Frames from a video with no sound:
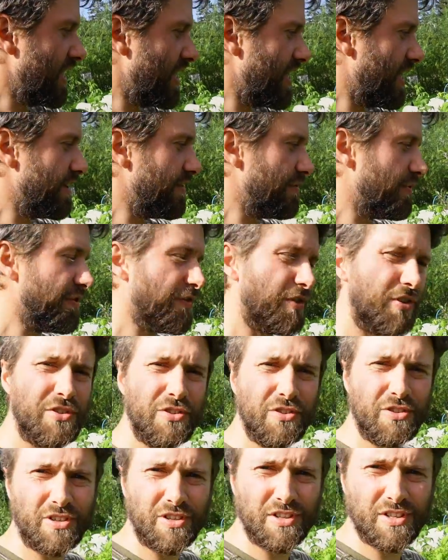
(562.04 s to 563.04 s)
and we've
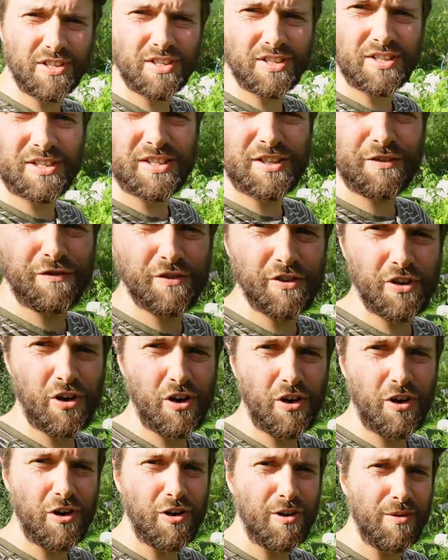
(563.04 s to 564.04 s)
also got
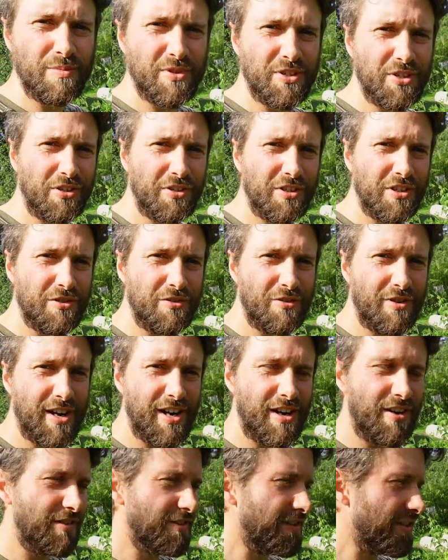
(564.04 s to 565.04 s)
different herbs dotted
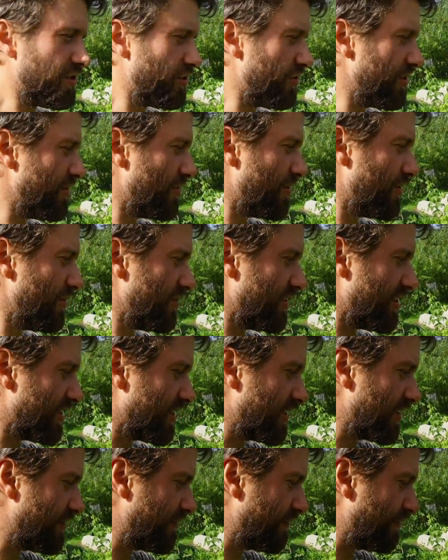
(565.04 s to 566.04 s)
around the tree rows.
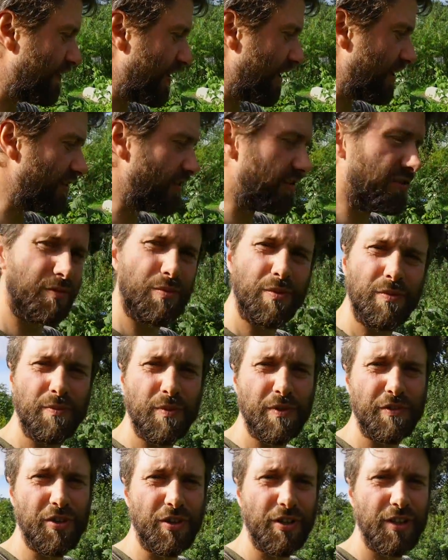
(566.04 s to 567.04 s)
This is fennel,
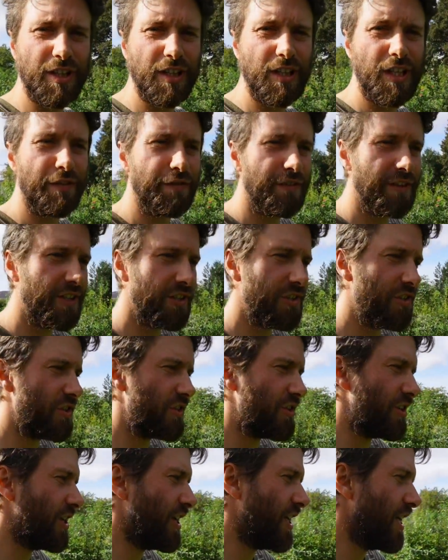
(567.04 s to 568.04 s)
we've got
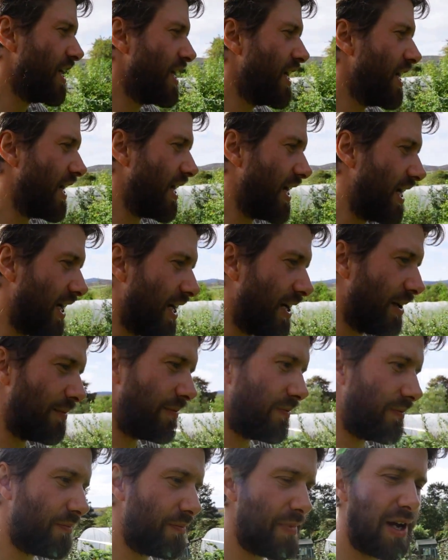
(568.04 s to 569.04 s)
lovage,
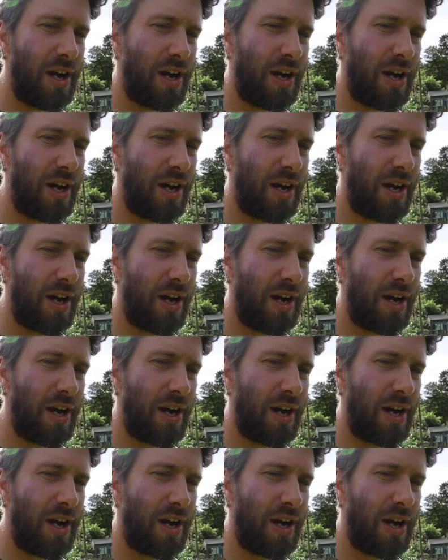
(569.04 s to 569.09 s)
um,